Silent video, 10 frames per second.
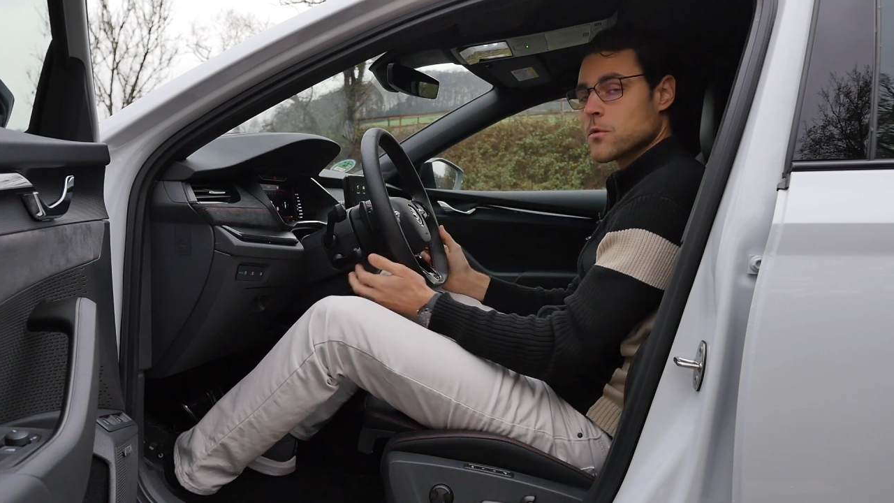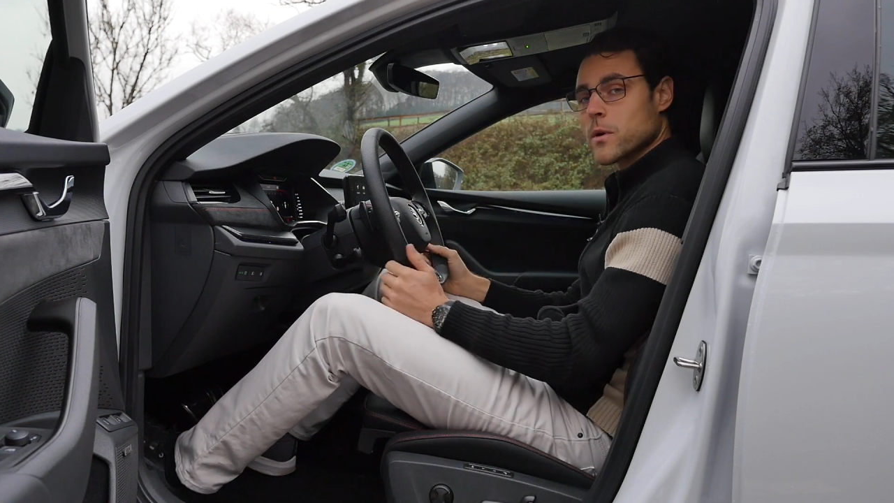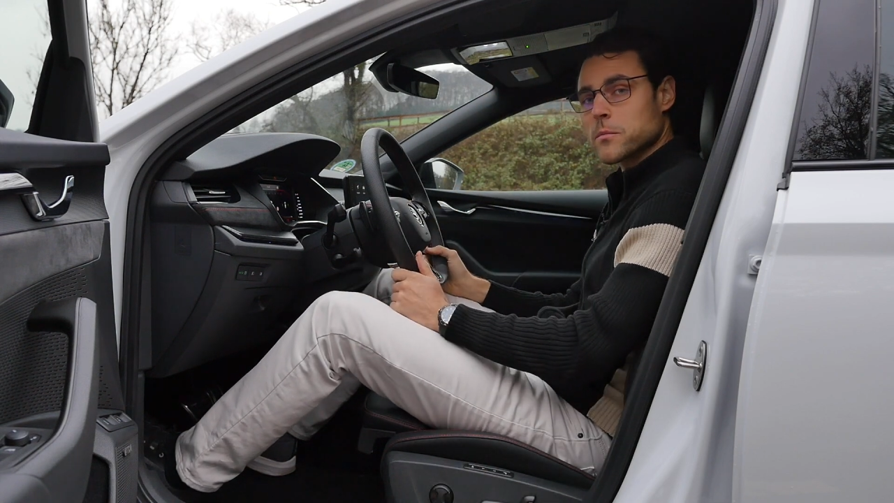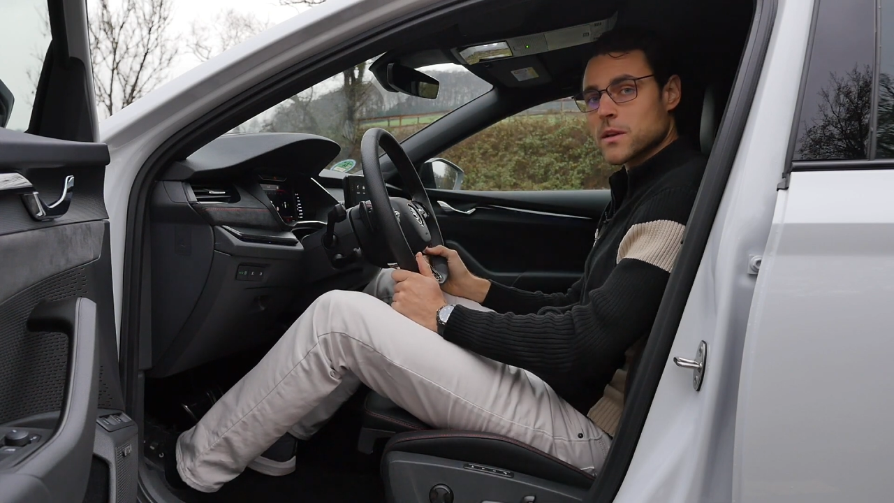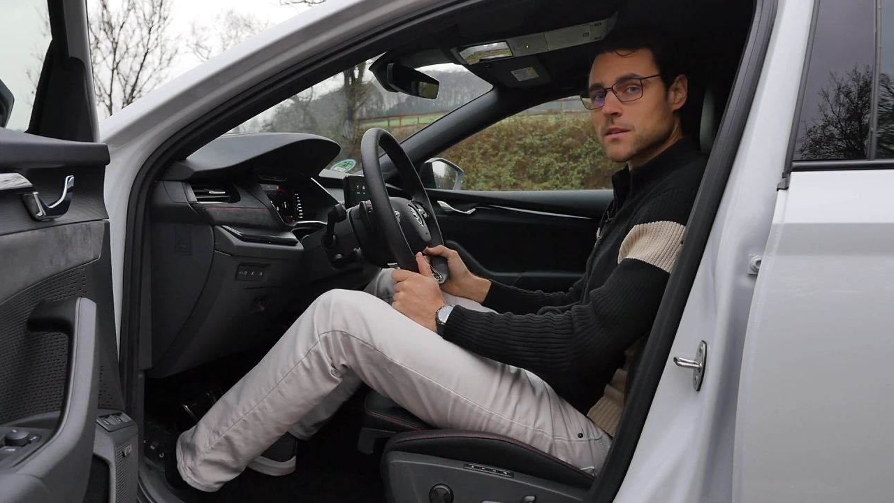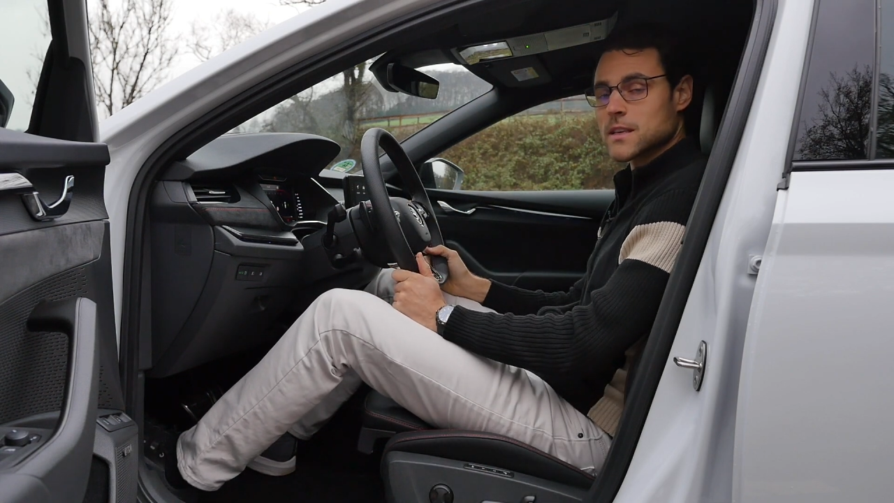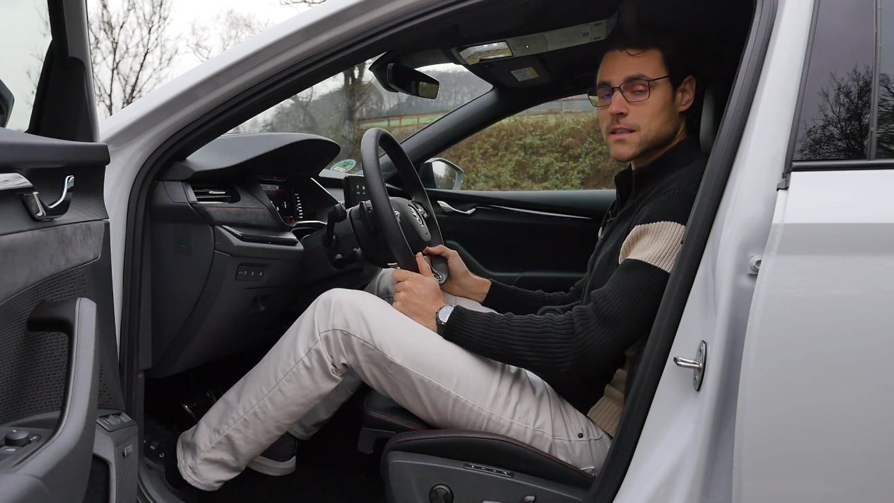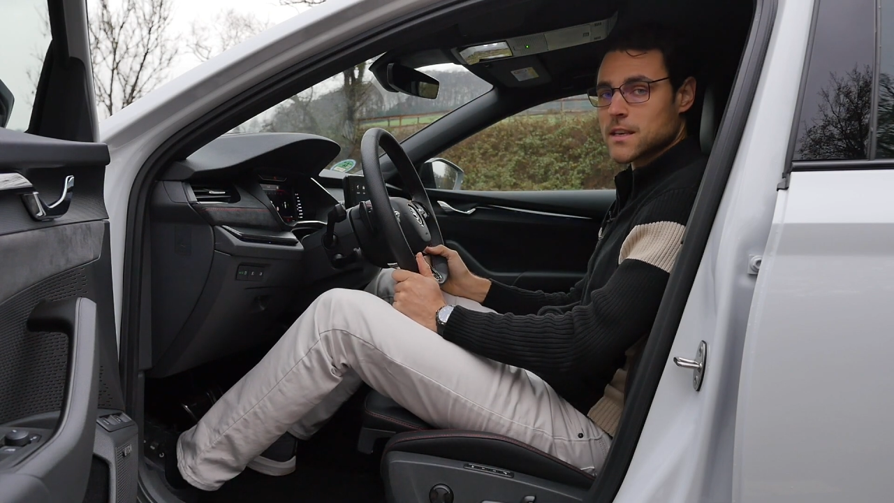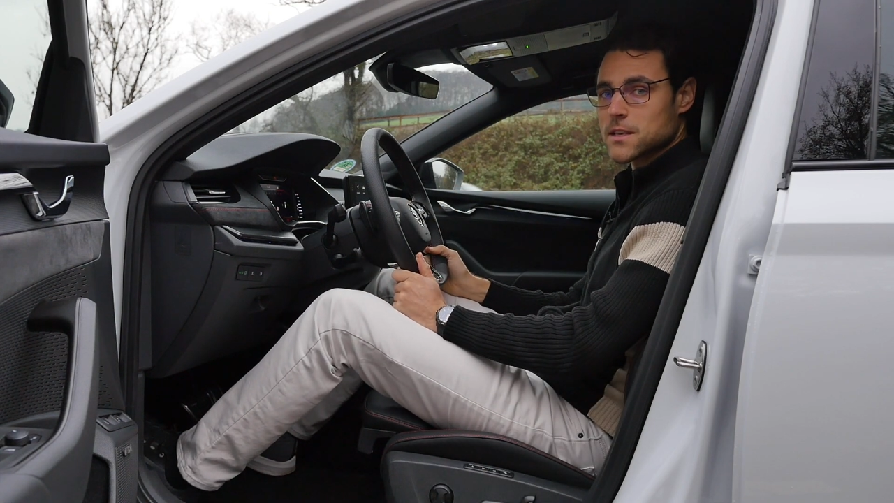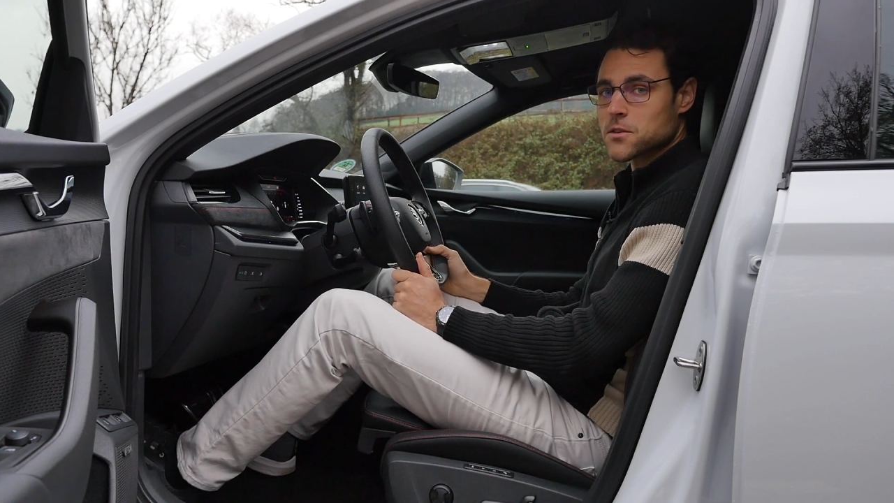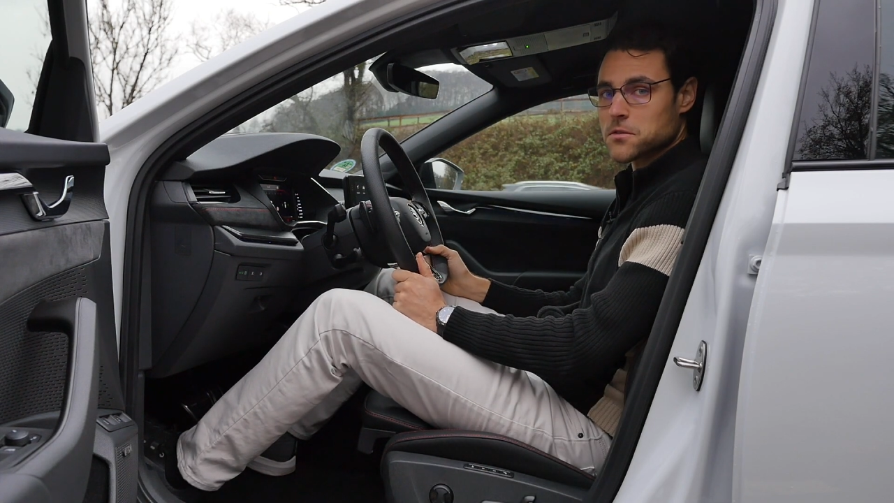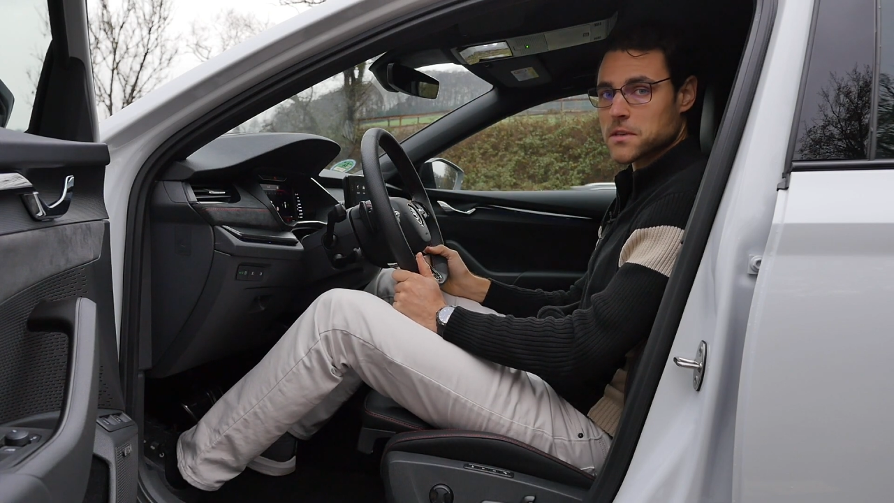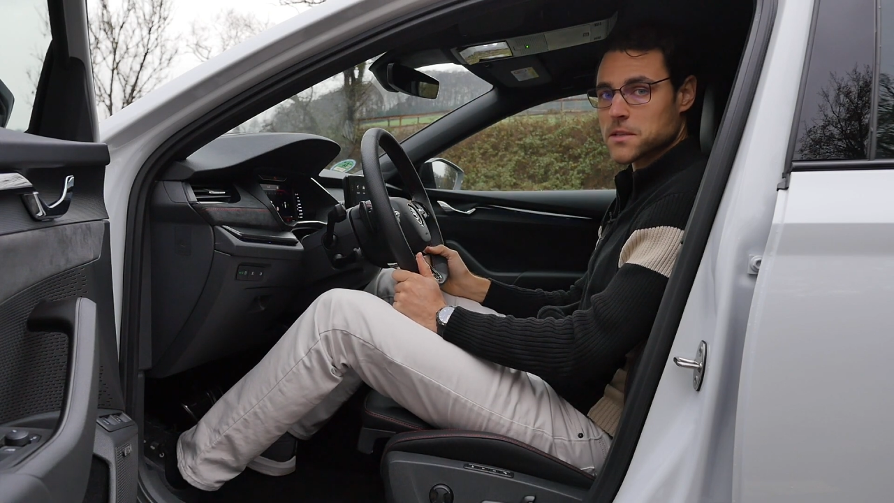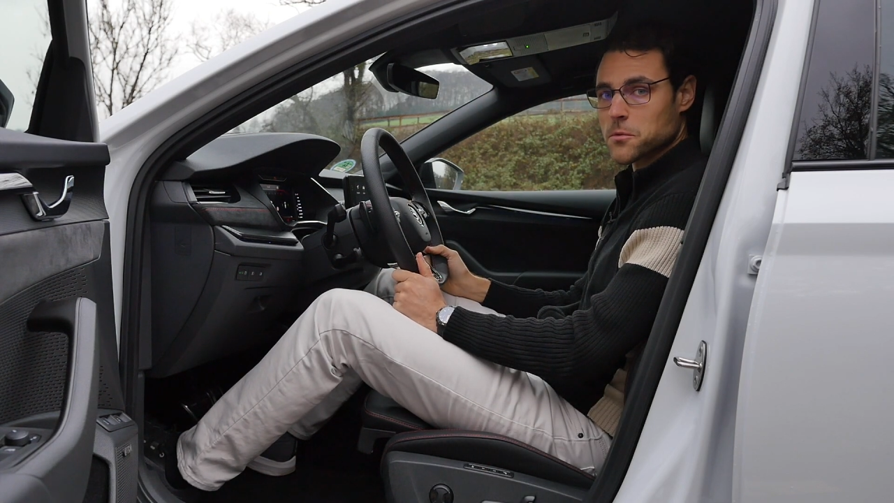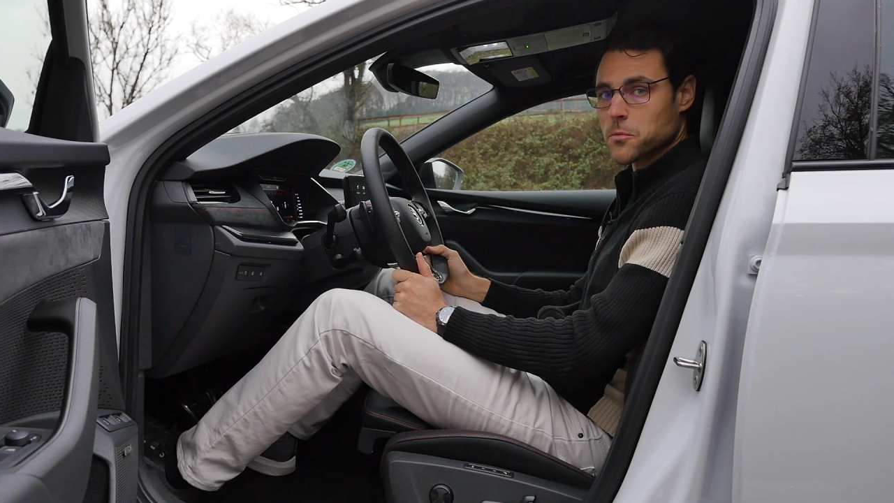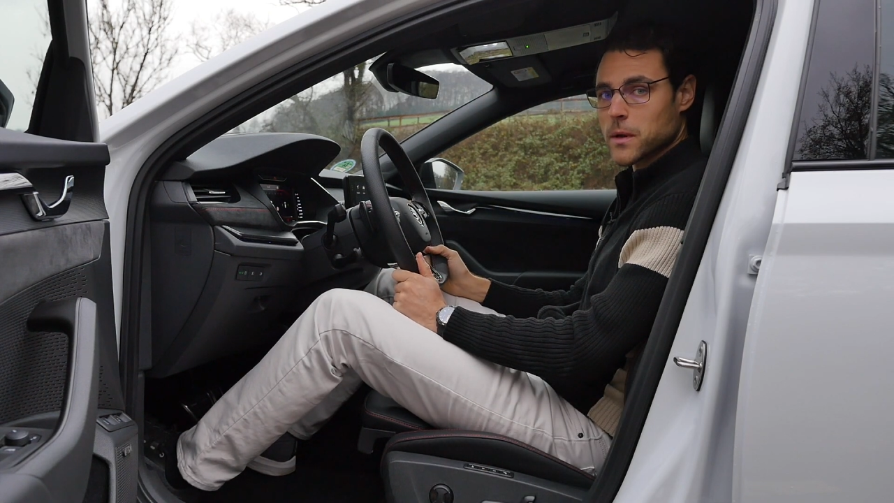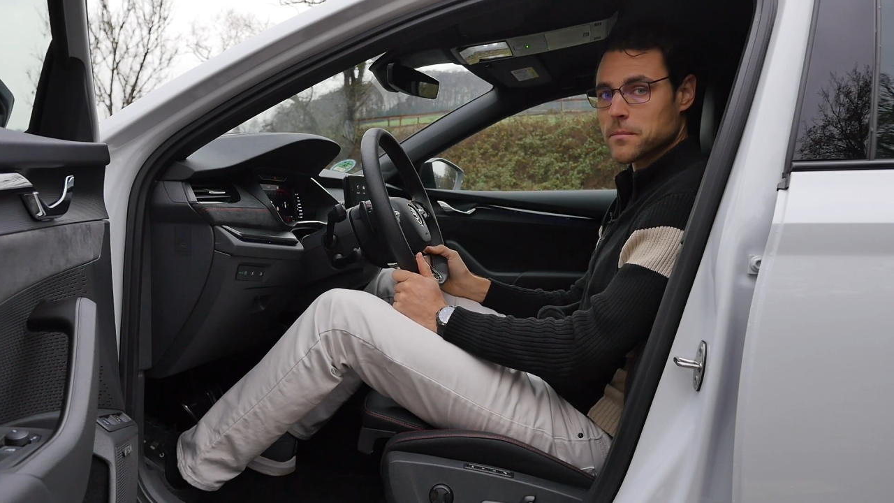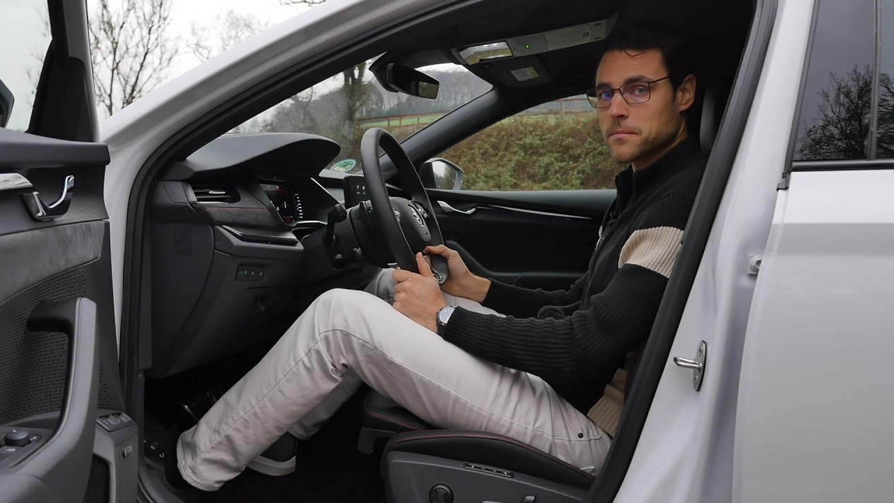1.86 or 6'1".